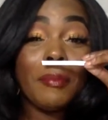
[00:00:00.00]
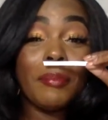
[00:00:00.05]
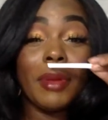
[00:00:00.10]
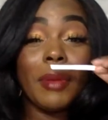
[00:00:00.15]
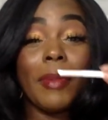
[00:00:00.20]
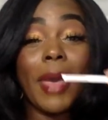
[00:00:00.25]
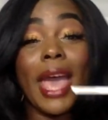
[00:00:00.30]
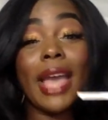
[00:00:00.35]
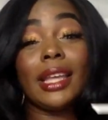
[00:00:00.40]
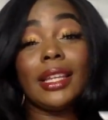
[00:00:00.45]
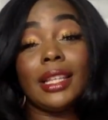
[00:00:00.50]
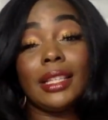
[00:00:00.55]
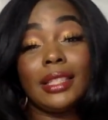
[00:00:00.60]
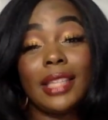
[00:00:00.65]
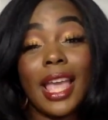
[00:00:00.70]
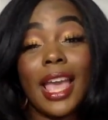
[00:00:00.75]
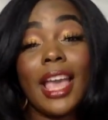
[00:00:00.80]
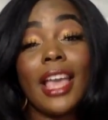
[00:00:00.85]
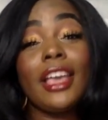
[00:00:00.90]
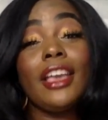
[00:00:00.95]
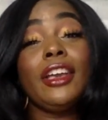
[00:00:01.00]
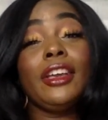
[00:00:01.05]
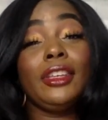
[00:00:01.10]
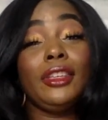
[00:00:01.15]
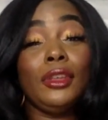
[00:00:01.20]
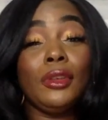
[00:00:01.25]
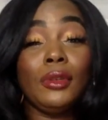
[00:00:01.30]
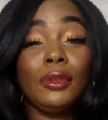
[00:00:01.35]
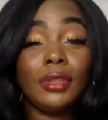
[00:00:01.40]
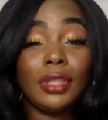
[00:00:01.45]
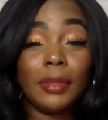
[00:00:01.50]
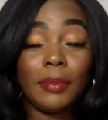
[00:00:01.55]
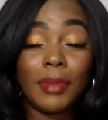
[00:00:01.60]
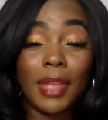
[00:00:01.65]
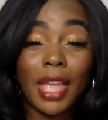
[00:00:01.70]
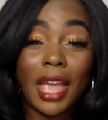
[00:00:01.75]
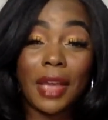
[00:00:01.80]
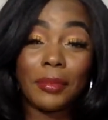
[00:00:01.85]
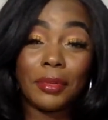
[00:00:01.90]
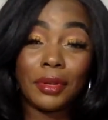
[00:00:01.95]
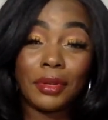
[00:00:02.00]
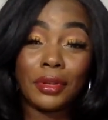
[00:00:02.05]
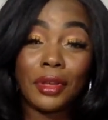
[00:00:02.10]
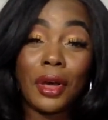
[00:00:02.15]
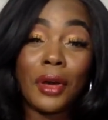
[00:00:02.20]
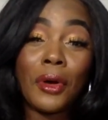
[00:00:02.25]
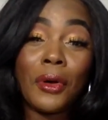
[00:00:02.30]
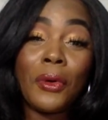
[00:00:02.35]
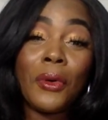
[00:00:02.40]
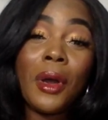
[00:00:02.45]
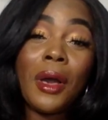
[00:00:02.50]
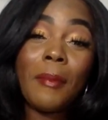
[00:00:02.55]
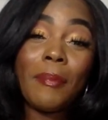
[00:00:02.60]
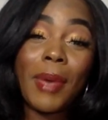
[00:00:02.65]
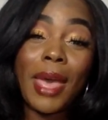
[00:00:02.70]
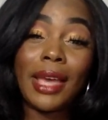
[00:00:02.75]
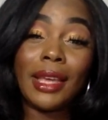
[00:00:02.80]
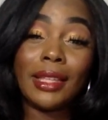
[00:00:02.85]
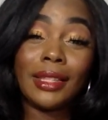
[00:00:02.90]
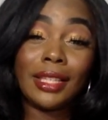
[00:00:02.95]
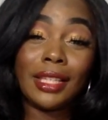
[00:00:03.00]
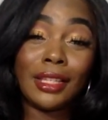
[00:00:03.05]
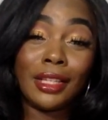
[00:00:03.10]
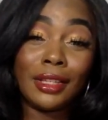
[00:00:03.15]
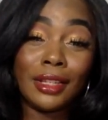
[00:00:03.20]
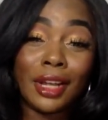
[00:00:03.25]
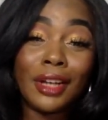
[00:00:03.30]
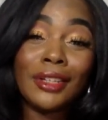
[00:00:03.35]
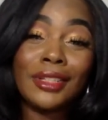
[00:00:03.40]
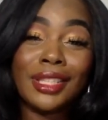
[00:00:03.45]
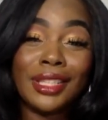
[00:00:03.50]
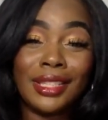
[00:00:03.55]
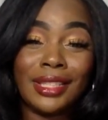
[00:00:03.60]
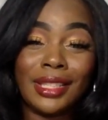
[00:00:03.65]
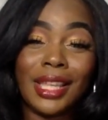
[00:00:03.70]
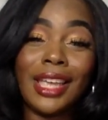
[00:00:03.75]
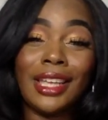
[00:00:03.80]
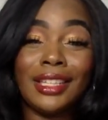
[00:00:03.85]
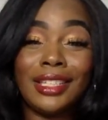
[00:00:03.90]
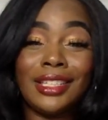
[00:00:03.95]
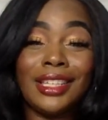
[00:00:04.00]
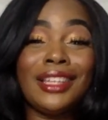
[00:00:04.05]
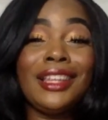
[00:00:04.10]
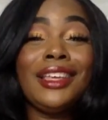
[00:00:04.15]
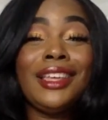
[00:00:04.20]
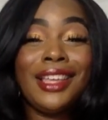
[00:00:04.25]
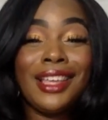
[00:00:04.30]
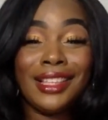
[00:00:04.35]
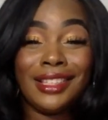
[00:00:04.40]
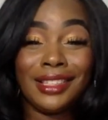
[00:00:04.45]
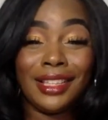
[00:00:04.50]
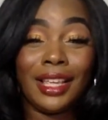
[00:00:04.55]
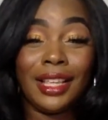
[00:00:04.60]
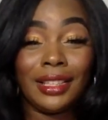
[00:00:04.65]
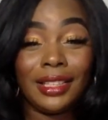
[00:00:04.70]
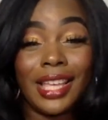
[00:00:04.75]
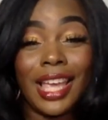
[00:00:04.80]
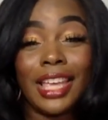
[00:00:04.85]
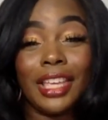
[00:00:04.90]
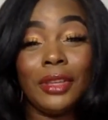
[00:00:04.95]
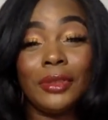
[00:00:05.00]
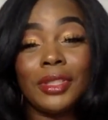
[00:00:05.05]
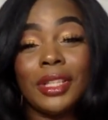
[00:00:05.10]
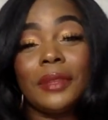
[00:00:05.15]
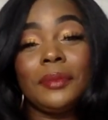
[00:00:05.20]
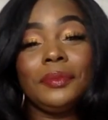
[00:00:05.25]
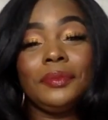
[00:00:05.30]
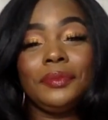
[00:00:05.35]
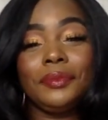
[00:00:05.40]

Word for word: But back in the day, you used to be able to go back into the nursing station and, and take you some...